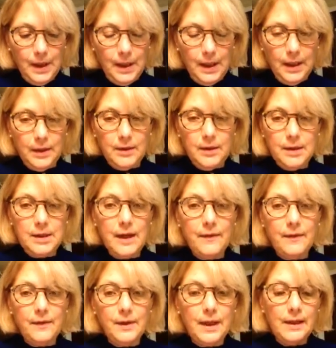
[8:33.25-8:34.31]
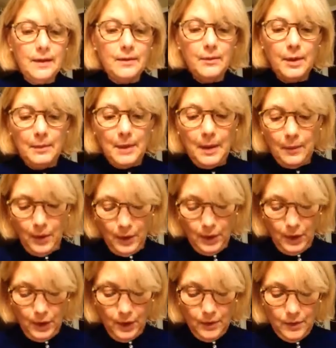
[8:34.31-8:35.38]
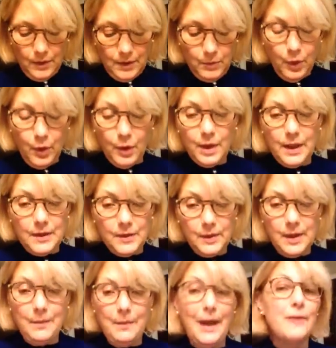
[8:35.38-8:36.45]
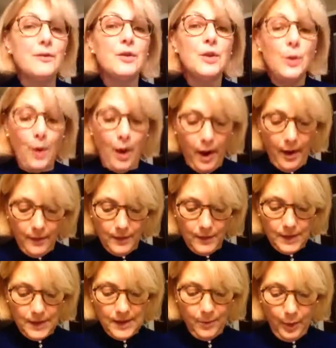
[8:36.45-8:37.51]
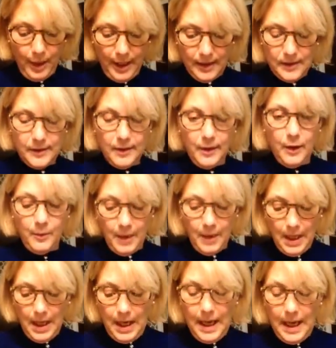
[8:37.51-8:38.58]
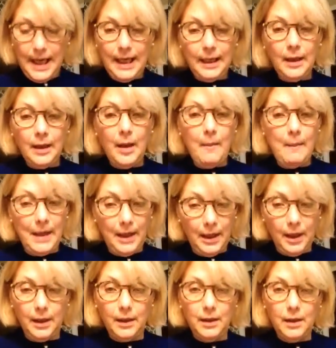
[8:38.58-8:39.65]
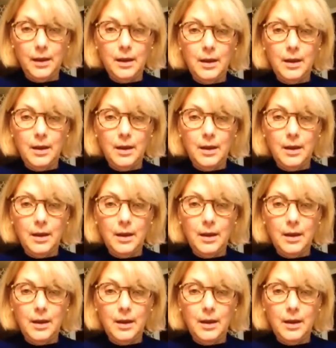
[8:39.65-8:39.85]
And definitely remember, your book is written by two authors. It's Branscombe and Barron.